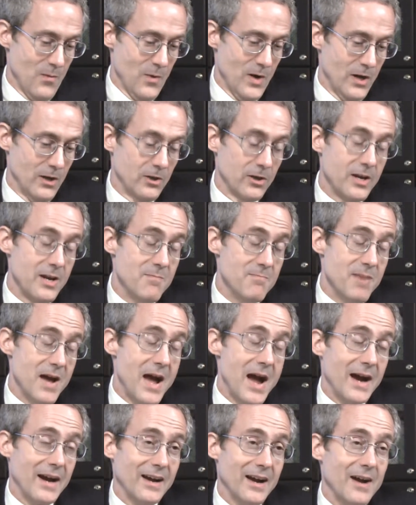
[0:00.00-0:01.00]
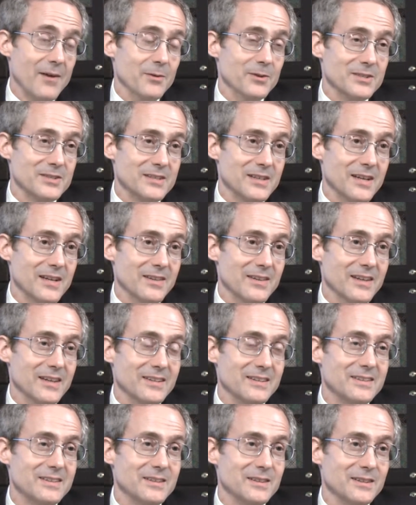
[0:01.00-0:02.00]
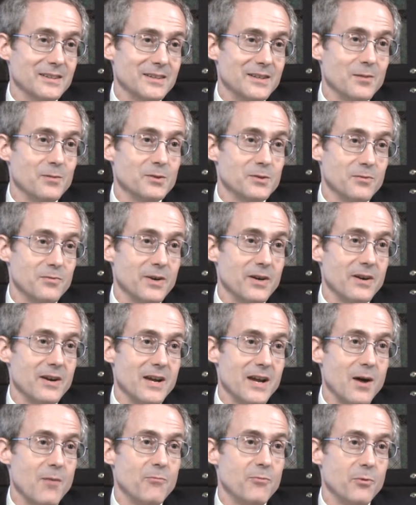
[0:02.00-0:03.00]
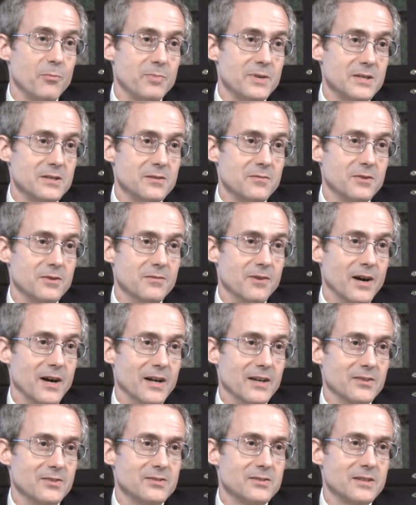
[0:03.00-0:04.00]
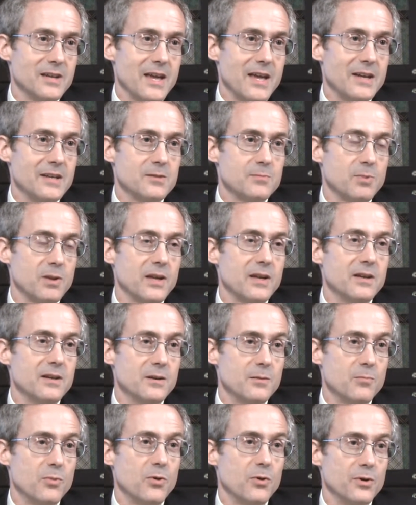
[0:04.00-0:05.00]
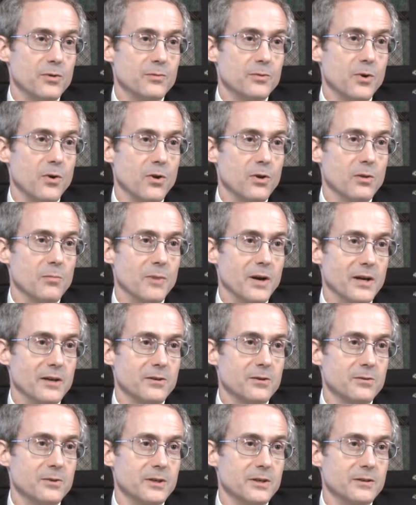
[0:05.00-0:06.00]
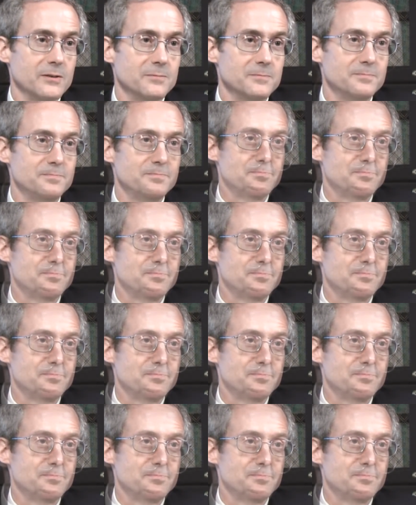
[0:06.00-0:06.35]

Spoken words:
Well, looking back, I would say that it was a very helpful piece of advice, and it's played an important role in my career.